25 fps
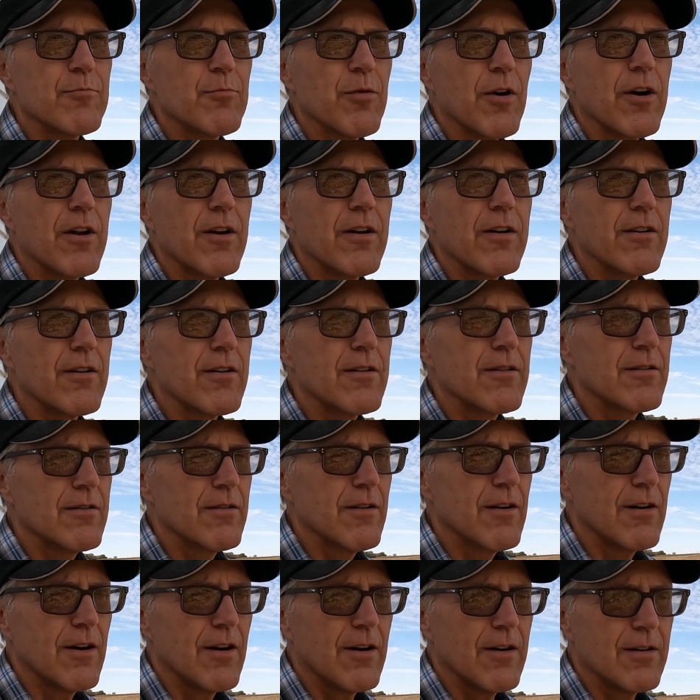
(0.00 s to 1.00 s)
in
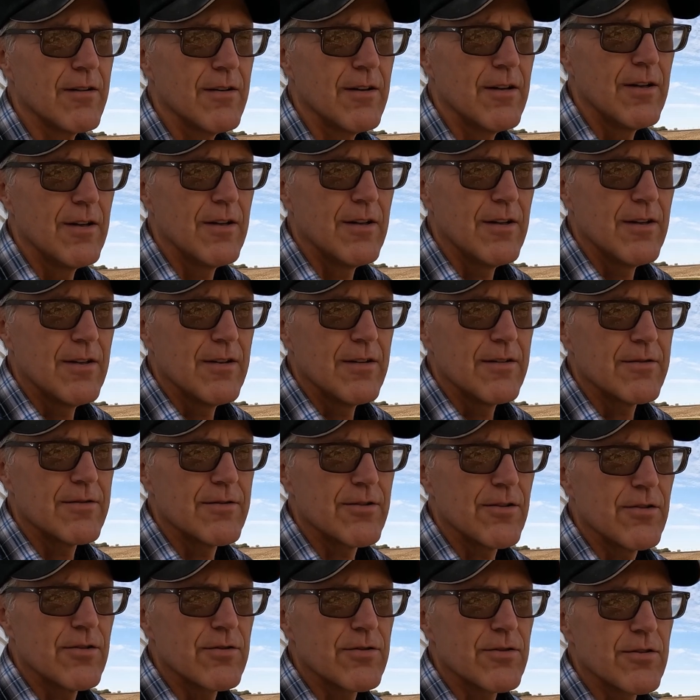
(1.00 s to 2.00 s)
Pioneer
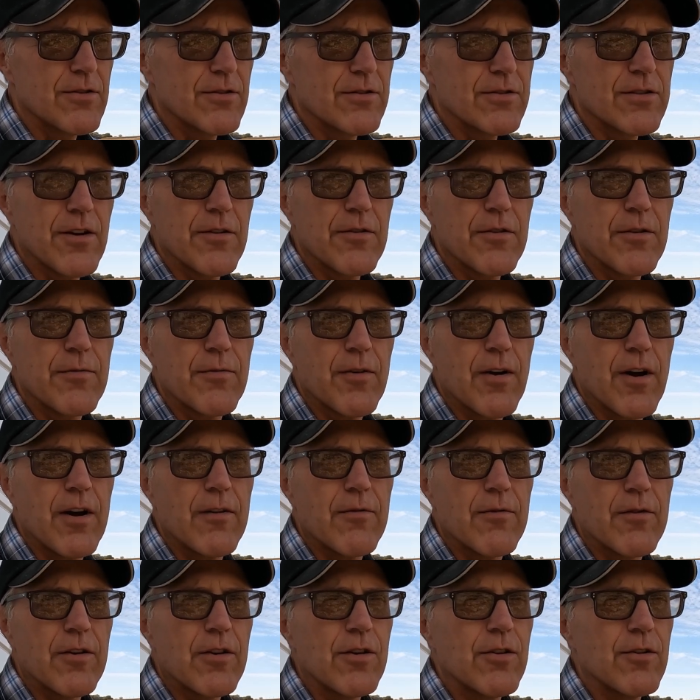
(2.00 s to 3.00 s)

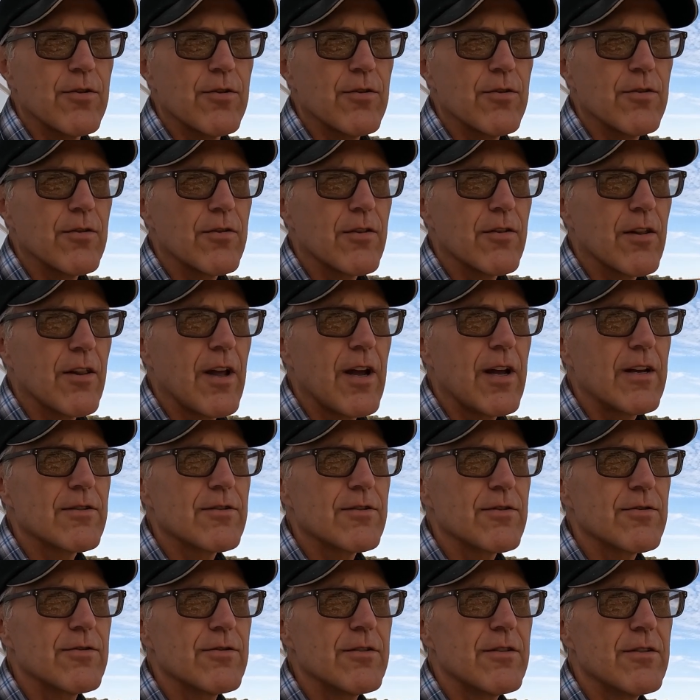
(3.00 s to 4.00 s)
0075Q the
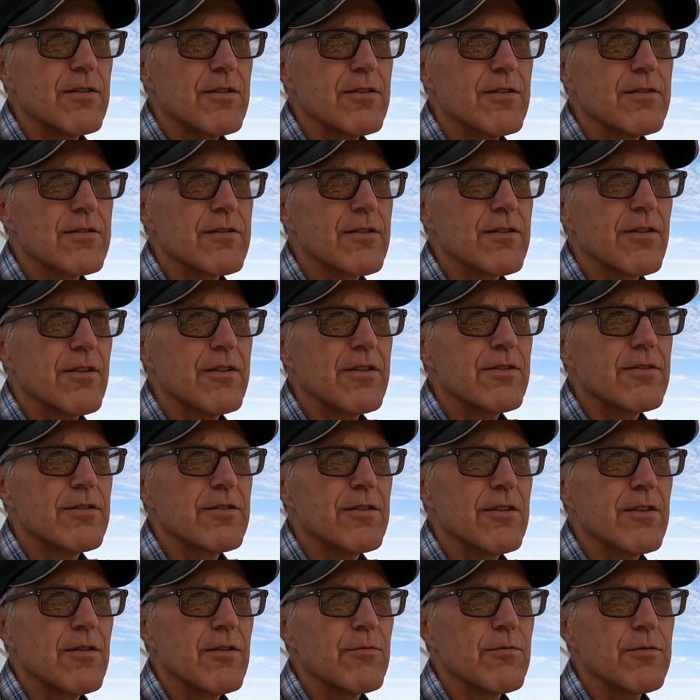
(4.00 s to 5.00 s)
last 2 years, and
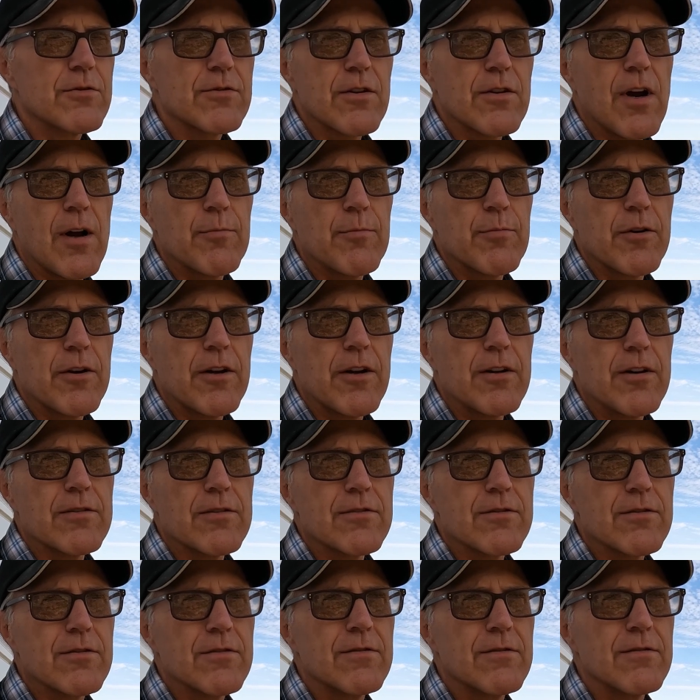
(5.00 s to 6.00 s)
this year it was dropping
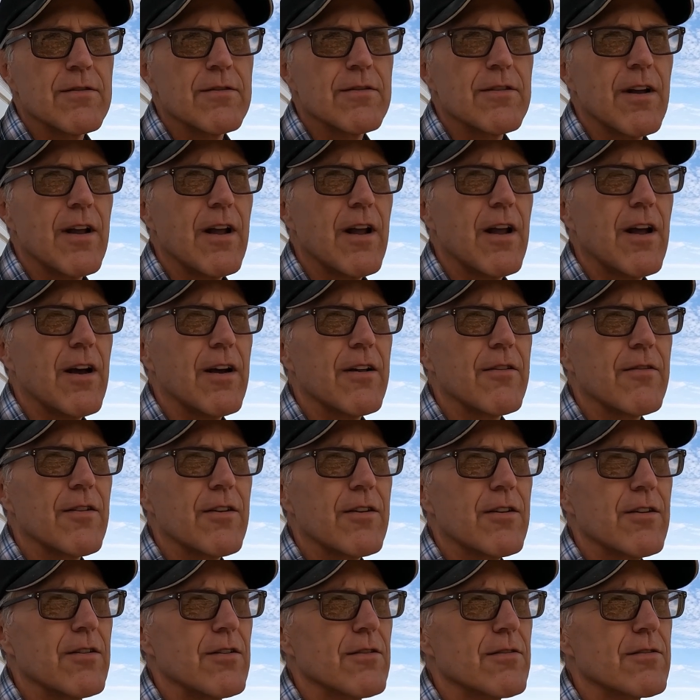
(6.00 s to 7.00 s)
ears. And
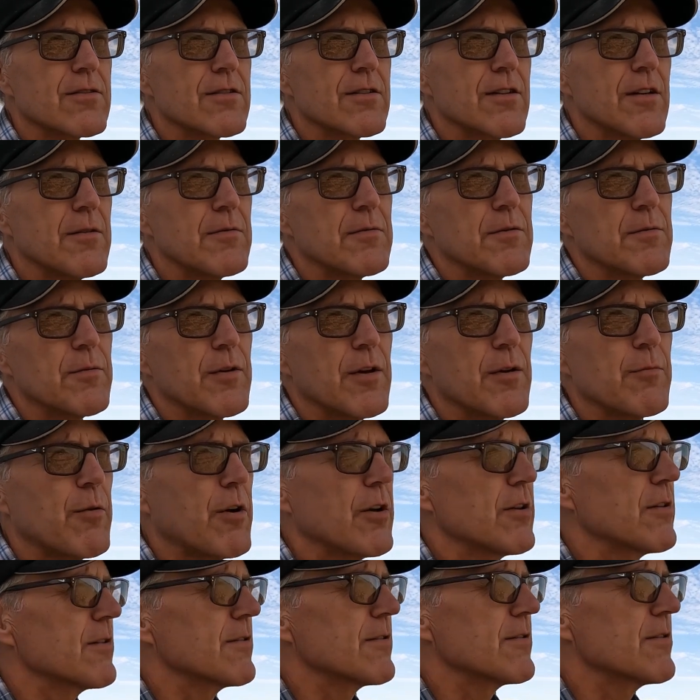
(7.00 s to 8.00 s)
the yields seemed to be
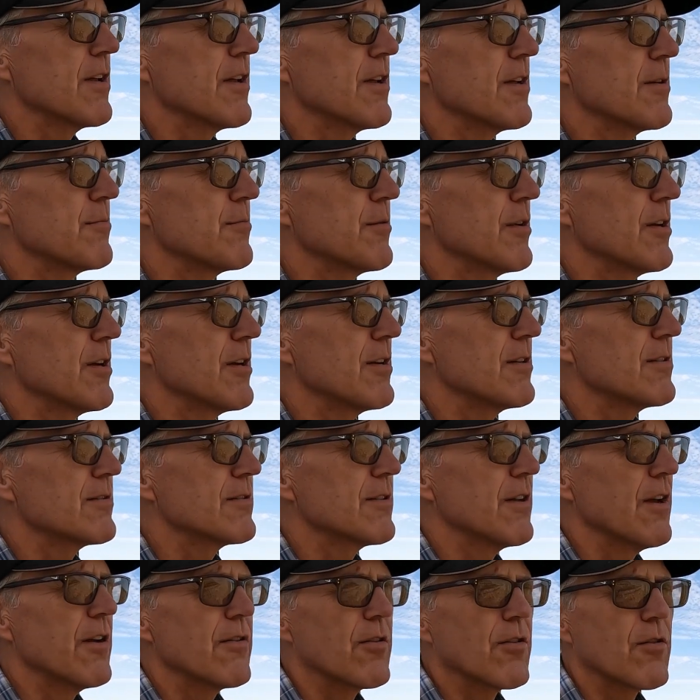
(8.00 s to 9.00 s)
about the same
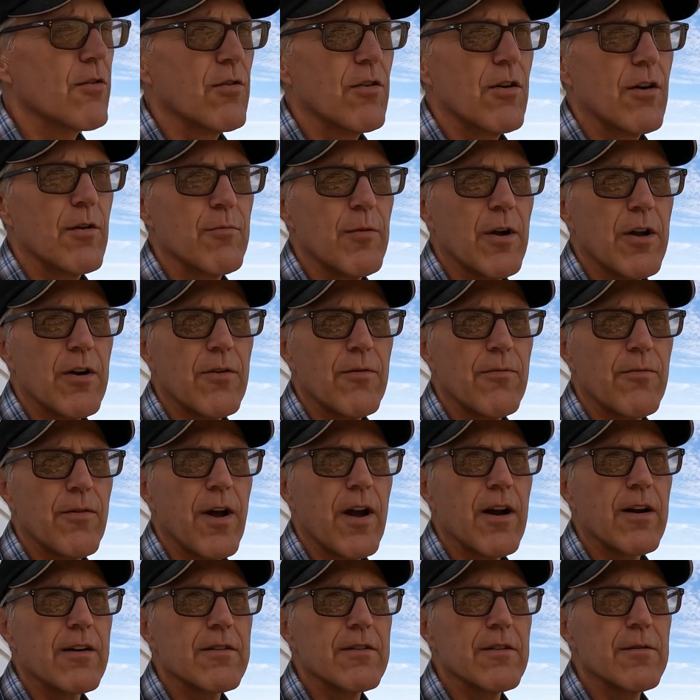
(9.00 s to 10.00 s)
as the other corn. Matter of
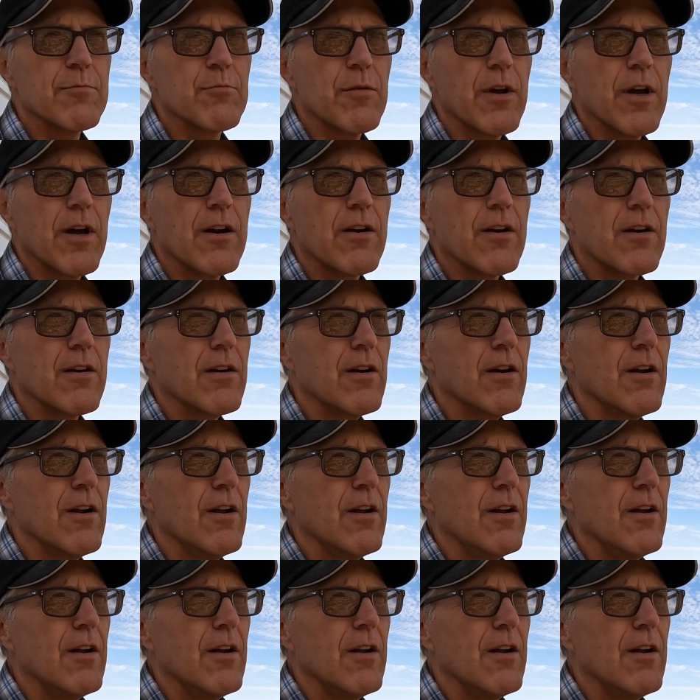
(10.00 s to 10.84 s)
fact, didn't matter